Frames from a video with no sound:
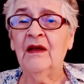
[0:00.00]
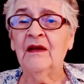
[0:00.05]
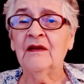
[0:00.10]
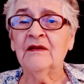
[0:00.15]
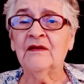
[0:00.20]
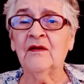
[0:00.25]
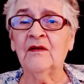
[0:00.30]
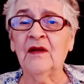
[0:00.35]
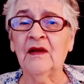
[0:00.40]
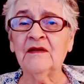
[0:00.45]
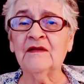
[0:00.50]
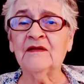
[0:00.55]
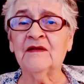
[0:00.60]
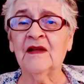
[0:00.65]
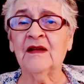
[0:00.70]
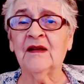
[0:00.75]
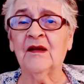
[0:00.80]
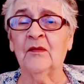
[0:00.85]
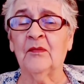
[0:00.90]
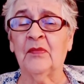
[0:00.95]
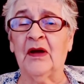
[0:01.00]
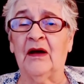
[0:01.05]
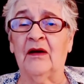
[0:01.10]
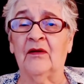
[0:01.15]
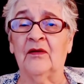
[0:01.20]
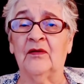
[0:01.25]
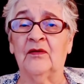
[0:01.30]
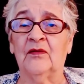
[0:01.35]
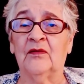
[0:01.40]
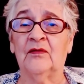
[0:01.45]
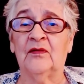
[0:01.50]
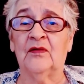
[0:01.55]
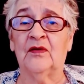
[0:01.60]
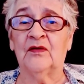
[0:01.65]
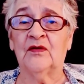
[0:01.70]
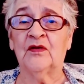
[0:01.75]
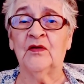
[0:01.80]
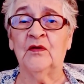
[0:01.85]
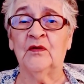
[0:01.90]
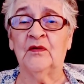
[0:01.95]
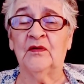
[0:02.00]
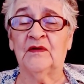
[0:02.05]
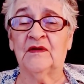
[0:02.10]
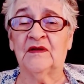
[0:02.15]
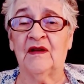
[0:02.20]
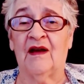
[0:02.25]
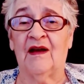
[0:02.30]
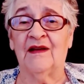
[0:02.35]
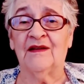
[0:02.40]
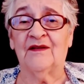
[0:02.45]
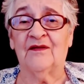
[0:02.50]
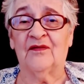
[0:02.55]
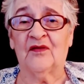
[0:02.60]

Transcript: So let's think about the two sides of